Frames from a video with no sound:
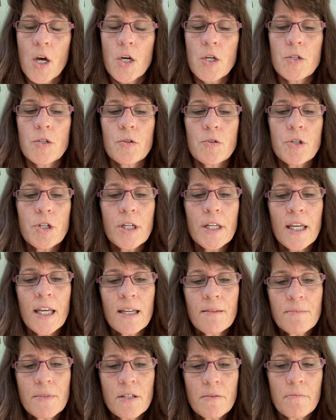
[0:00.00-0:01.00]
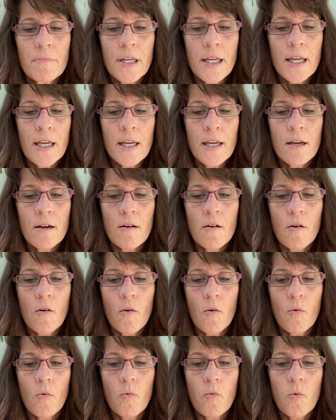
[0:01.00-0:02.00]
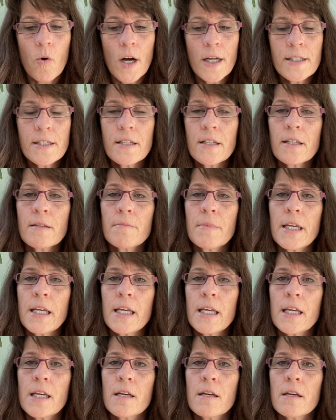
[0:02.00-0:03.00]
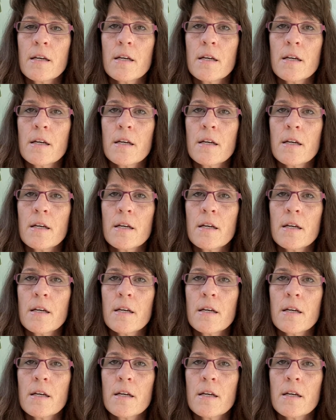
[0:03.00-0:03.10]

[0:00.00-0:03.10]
So she came to me wanting me